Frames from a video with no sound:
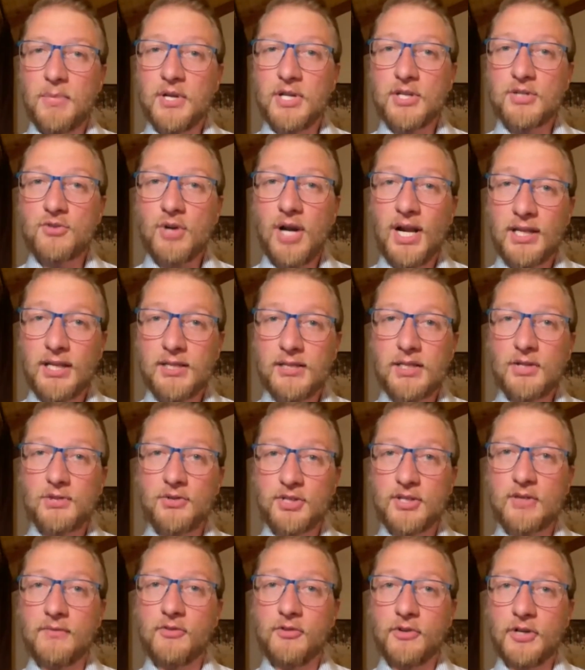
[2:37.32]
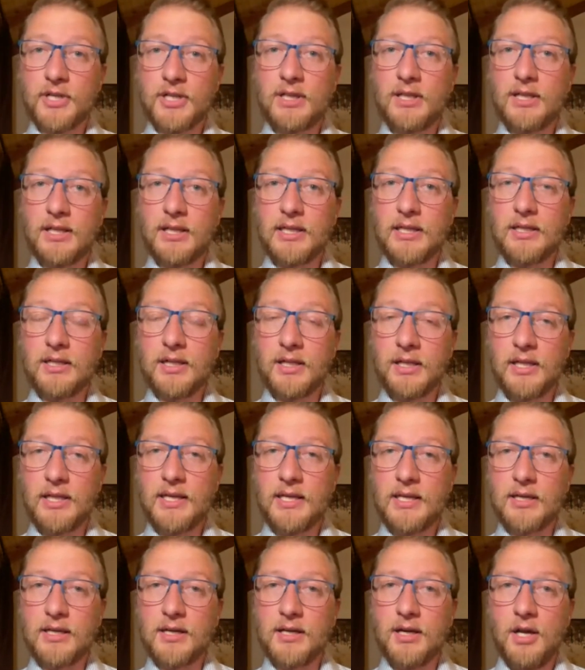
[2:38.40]
But Australia's interests are very clearly clear
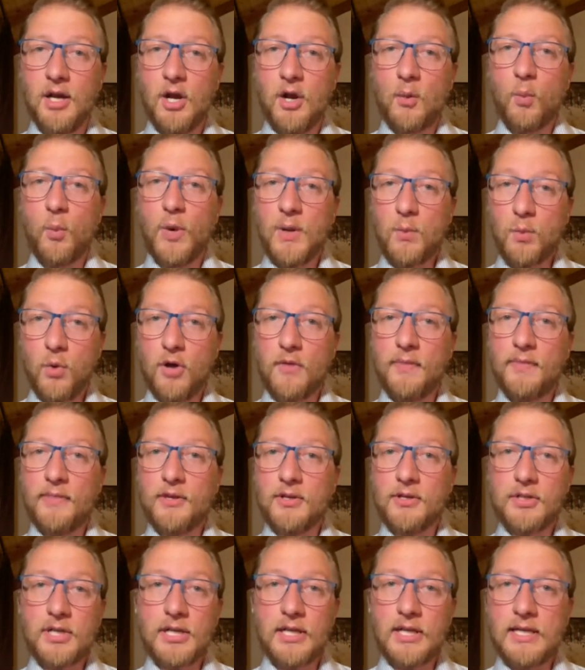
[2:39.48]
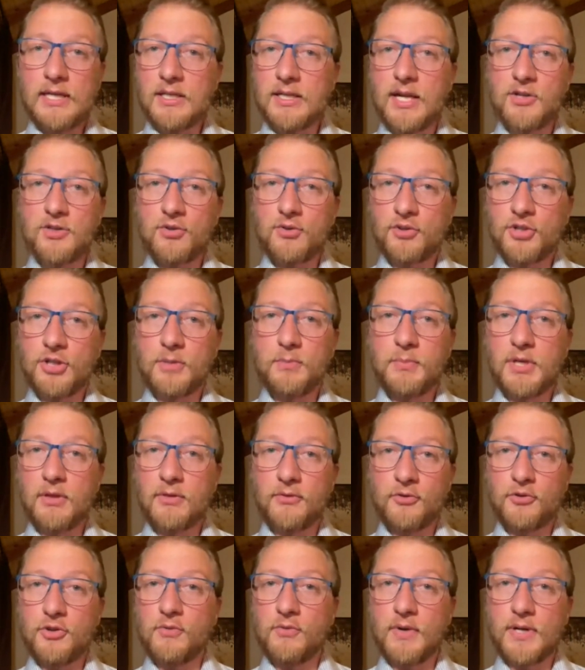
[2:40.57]
here. We want the international shipping
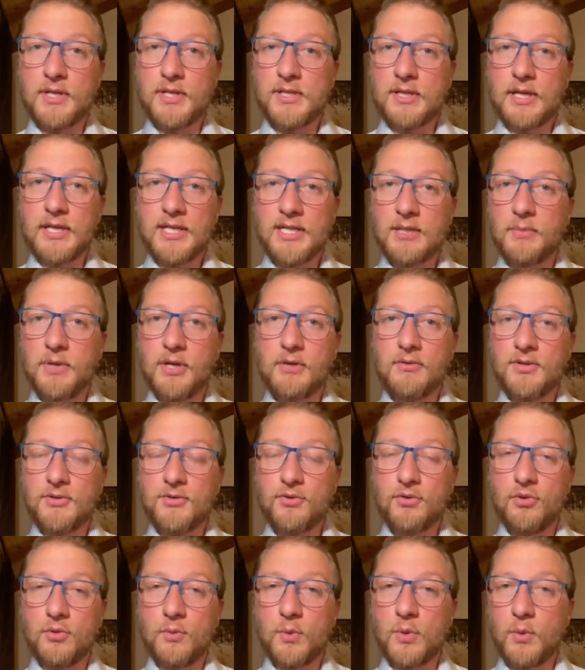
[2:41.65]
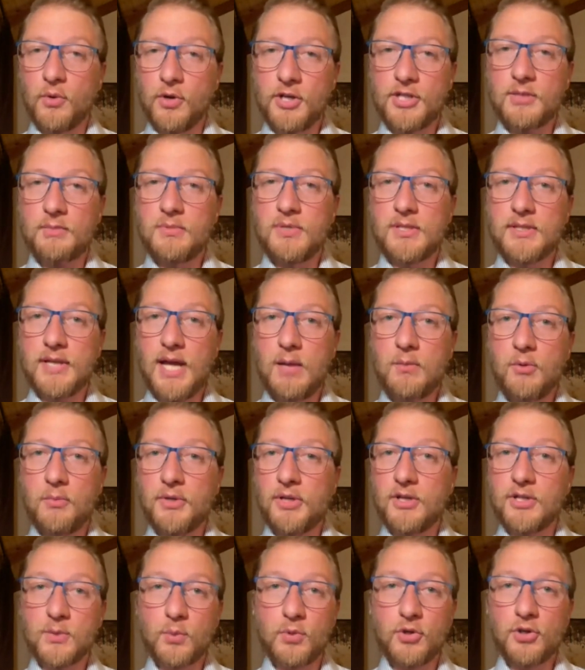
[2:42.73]
through the Red Sea to be restored. We want it to be stable
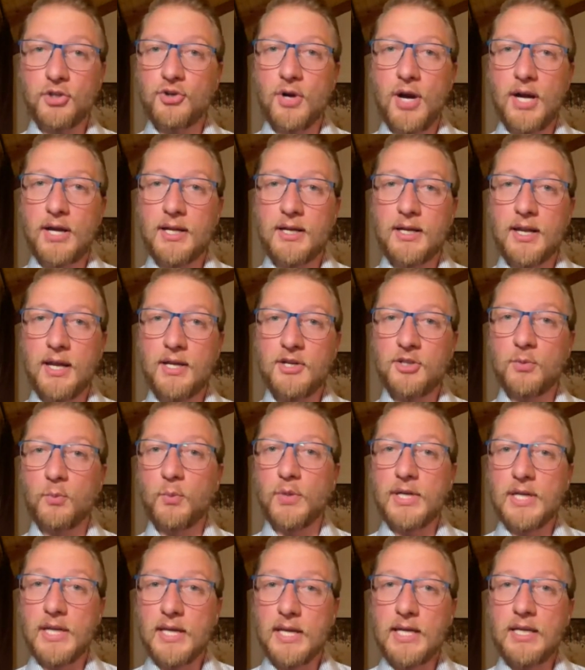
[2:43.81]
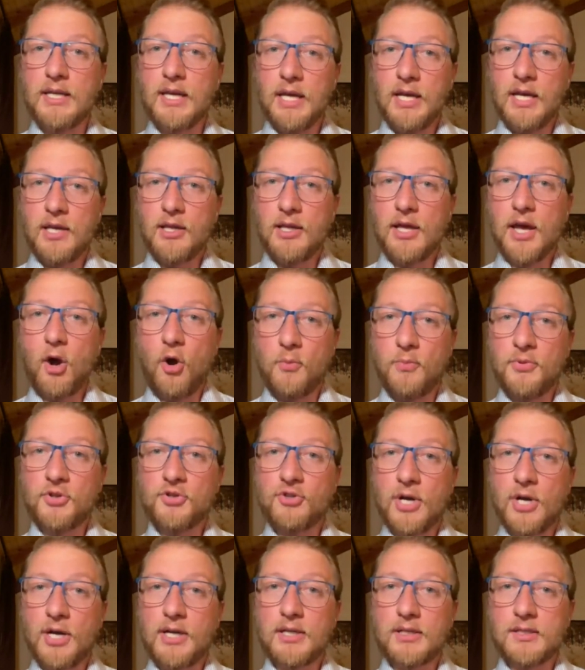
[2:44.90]
because we're a trading nation. We need the open
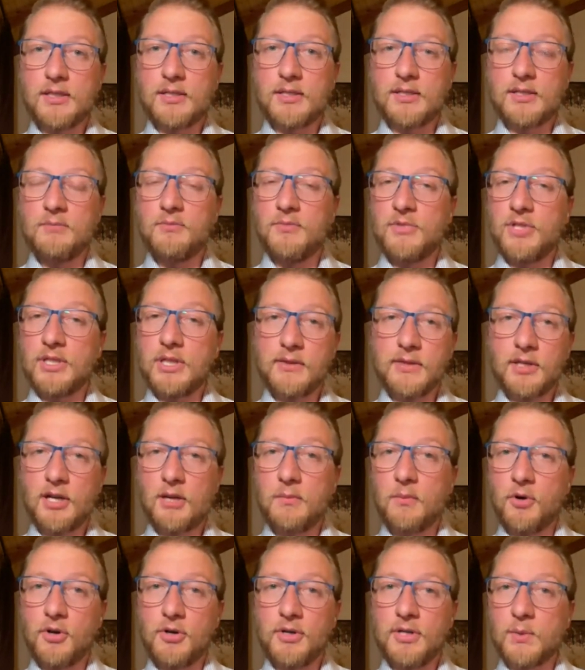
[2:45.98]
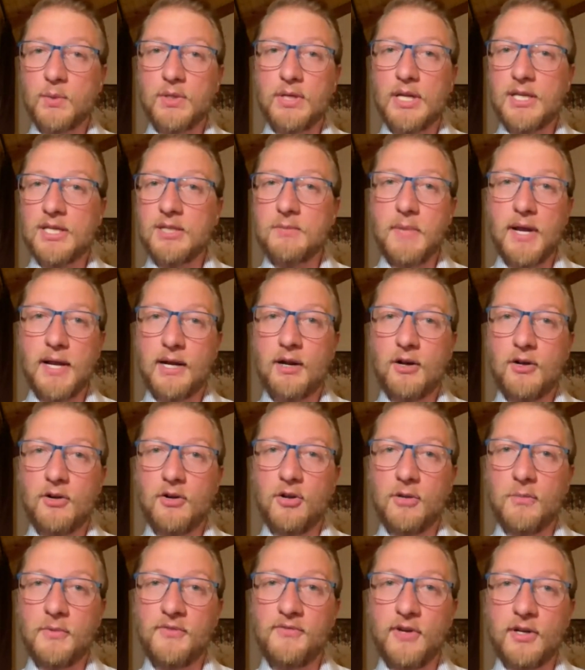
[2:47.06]
trading system to get the commodities we need to make our
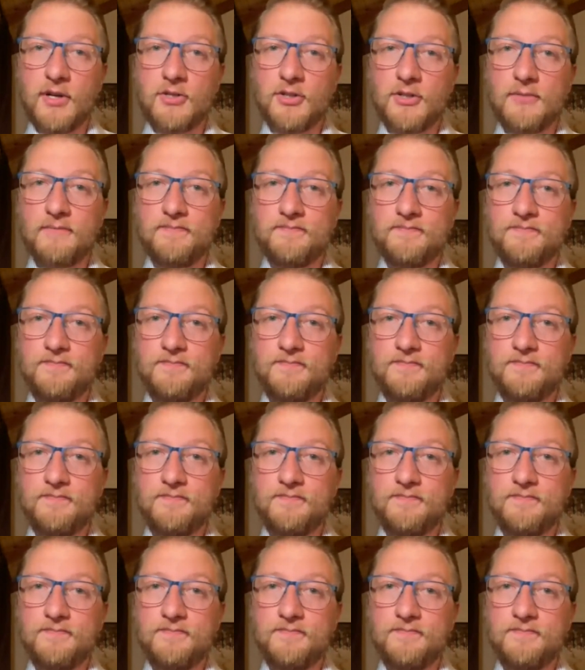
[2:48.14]
economy function.